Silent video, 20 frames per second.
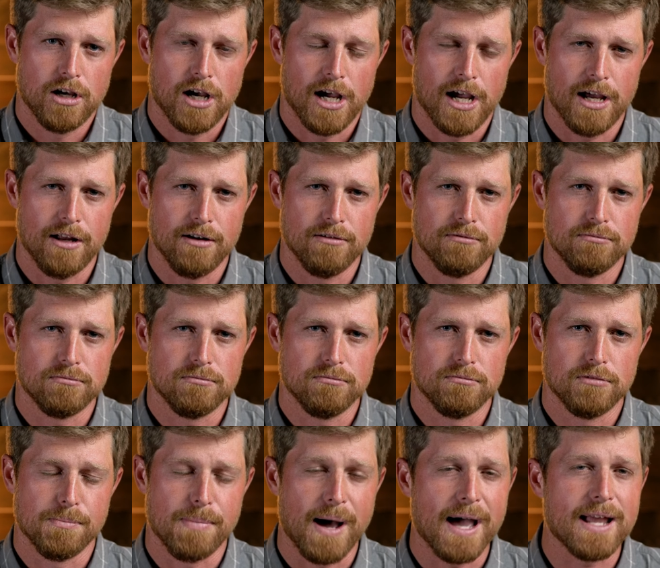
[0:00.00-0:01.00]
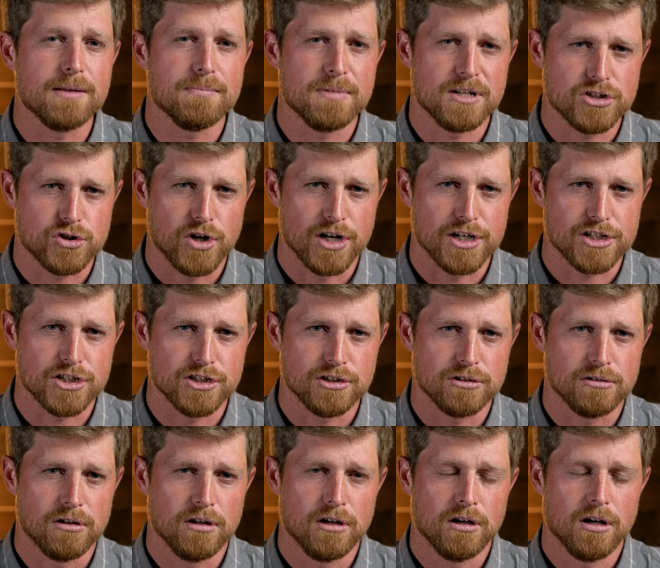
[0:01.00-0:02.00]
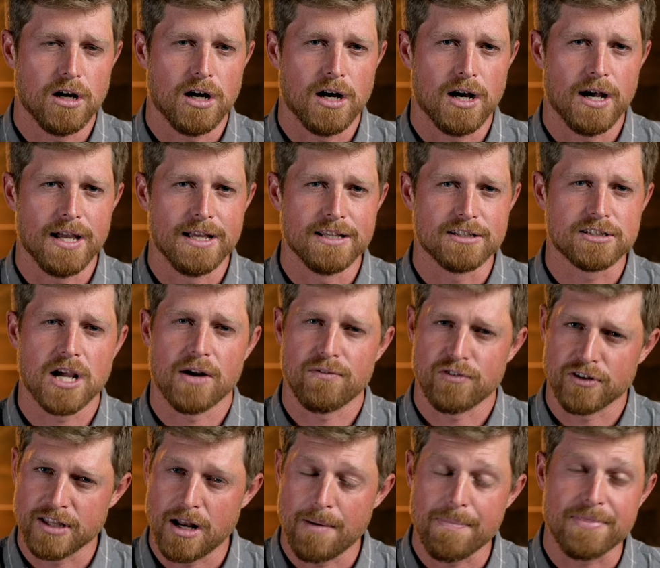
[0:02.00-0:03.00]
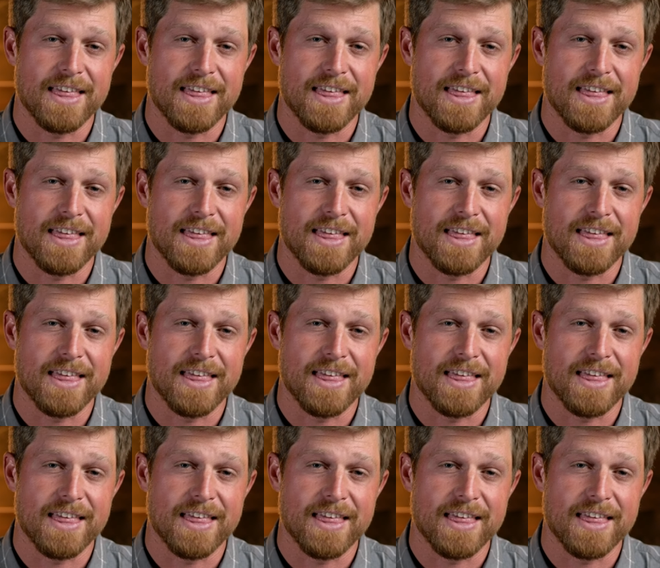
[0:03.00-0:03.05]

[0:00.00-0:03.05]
And the Biden administration is covering that.